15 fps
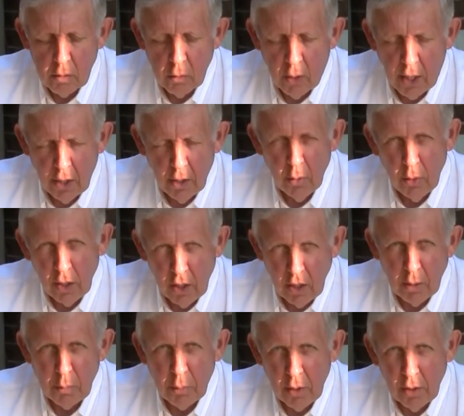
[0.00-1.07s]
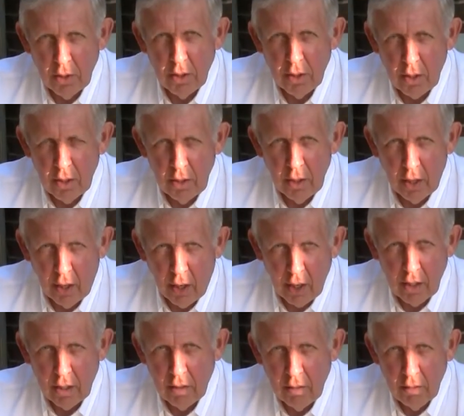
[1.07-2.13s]
Why don't we get politically
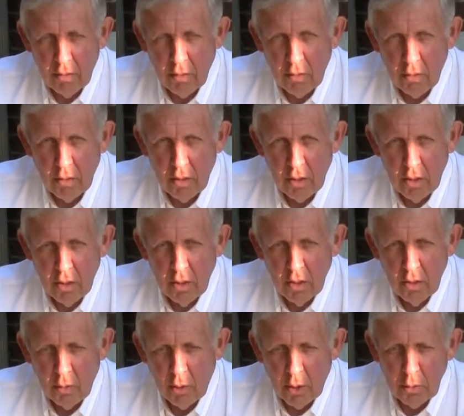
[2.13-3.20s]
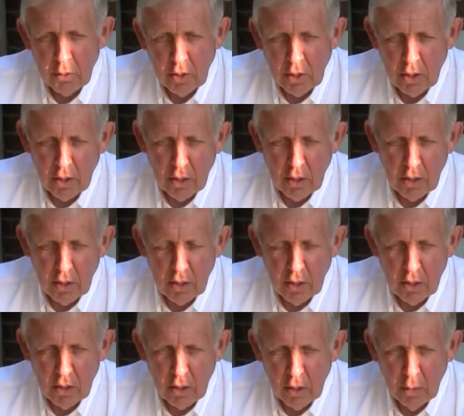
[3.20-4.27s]
active? Why don't you
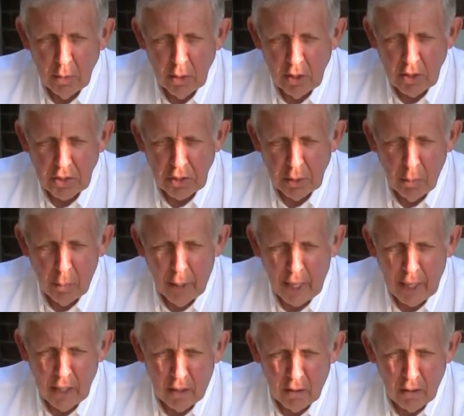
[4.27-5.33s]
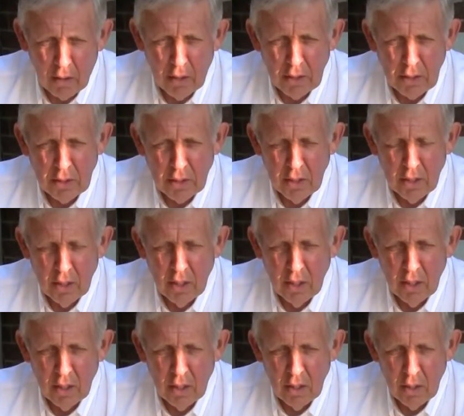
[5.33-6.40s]
come and get some of my cards?
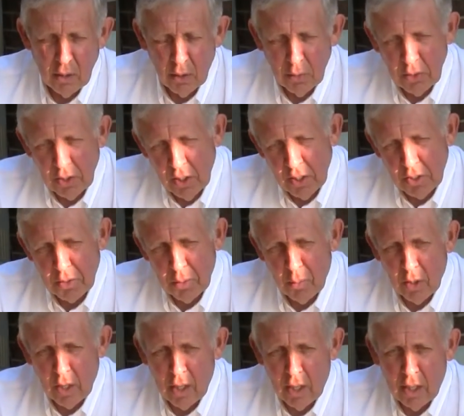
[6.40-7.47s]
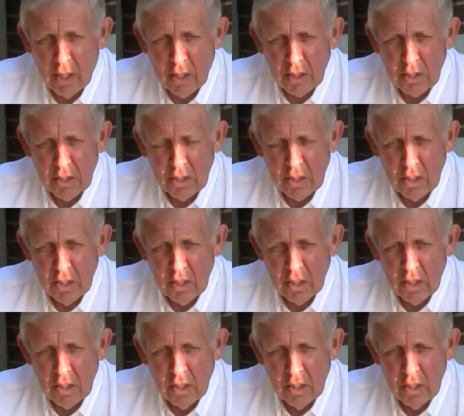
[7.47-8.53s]
Why don't you get some rocks?
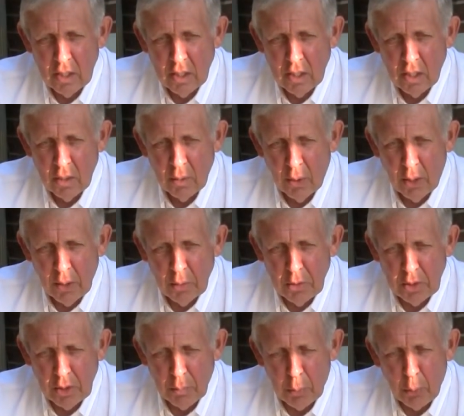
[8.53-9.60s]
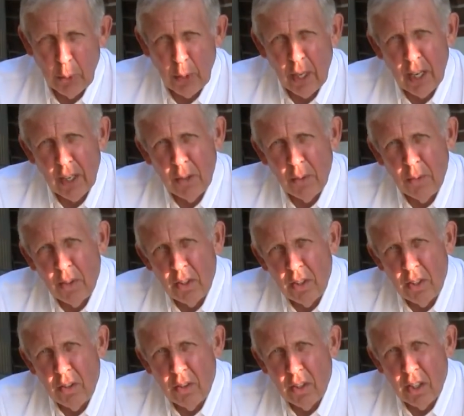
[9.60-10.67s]
Why don't you print out on the
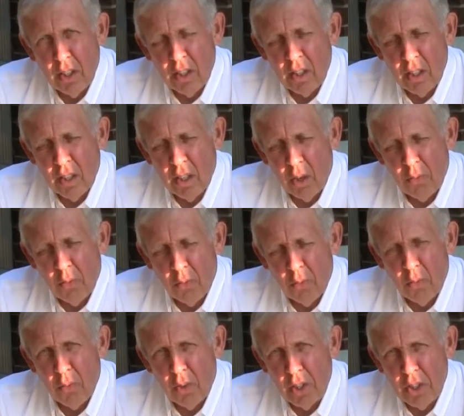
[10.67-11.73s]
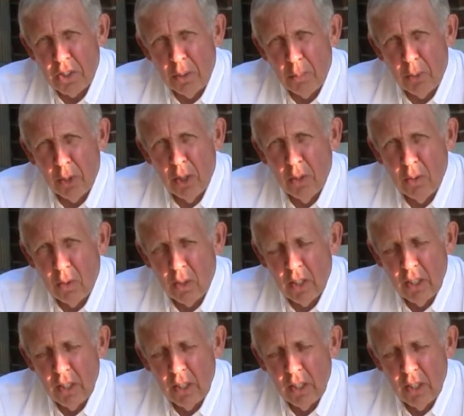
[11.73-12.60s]
internet off of Is It Broke?